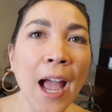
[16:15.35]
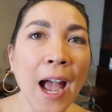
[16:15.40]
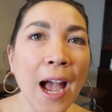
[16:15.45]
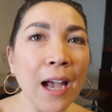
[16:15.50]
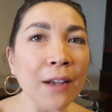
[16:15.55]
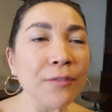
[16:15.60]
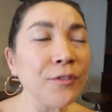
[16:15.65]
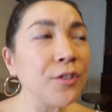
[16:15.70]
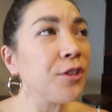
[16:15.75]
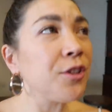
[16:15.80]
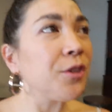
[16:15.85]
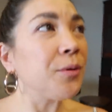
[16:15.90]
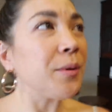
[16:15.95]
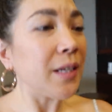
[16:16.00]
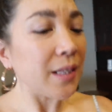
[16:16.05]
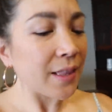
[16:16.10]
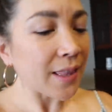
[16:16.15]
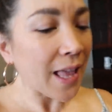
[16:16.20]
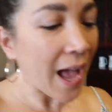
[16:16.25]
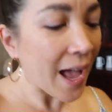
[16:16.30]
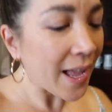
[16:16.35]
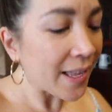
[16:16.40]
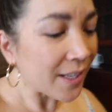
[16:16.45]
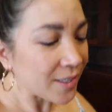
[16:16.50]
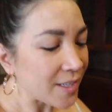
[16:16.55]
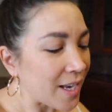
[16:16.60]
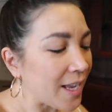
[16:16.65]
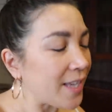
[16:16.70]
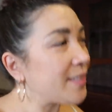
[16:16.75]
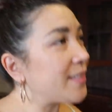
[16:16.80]
After you eat that
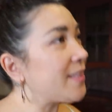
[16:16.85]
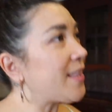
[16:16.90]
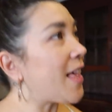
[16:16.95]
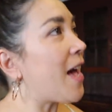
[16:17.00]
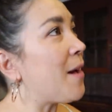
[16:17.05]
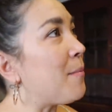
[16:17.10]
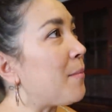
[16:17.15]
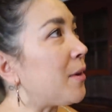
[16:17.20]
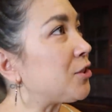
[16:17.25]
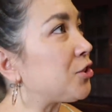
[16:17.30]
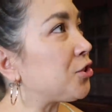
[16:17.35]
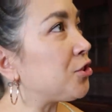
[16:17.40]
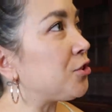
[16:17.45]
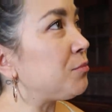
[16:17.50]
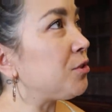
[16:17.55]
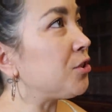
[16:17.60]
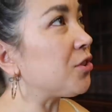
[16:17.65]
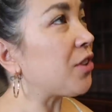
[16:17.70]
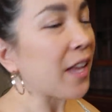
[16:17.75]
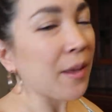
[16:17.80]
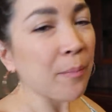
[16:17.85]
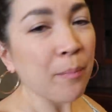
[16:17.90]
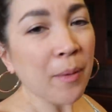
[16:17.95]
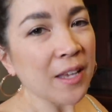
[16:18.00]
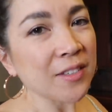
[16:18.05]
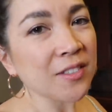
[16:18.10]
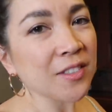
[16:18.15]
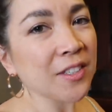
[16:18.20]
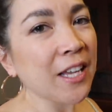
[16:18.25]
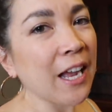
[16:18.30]
and taste that mushroom, you're like,
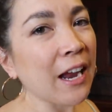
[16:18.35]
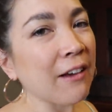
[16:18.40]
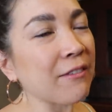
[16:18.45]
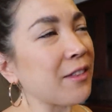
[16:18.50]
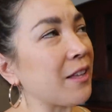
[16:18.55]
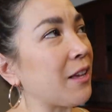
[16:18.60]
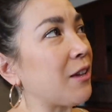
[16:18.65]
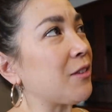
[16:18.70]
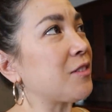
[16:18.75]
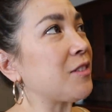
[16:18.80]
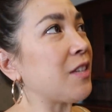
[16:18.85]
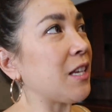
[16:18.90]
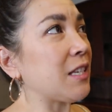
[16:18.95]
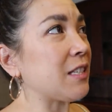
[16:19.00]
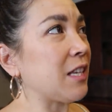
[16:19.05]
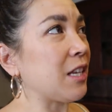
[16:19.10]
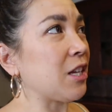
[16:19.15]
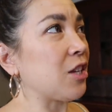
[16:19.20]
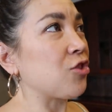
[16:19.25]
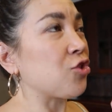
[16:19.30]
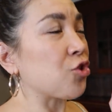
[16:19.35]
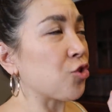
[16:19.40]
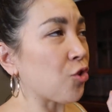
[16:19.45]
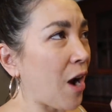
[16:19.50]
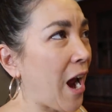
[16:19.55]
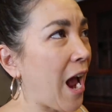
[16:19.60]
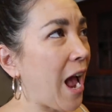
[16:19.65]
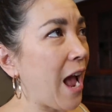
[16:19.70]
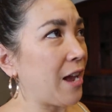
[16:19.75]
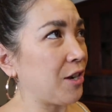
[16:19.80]
basically everything else tastes like
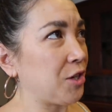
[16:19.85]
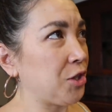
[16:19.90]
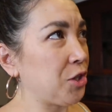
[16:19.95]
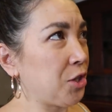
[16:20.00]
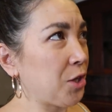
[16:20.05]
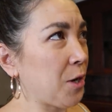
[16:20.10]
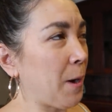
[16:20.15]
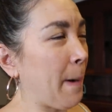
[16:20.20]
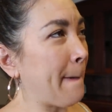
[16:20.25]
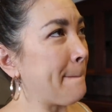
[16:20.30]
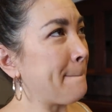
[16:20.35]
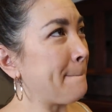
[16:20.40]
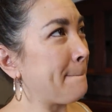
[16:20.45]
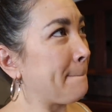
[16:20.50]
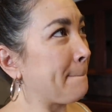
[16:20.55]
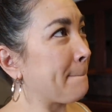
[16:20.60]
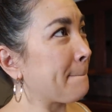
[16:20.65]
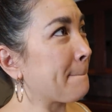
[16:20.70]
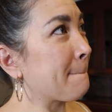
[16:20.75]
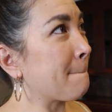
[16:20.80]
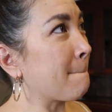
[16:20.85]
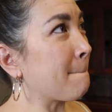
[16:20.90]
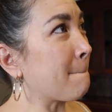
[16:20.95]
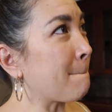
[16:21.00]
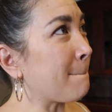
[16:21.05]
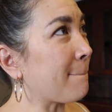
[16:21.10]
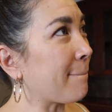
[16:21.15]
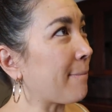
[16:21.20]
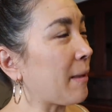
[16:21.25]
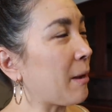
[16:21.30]
trash.
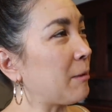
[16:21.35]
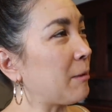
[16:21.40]
Mm.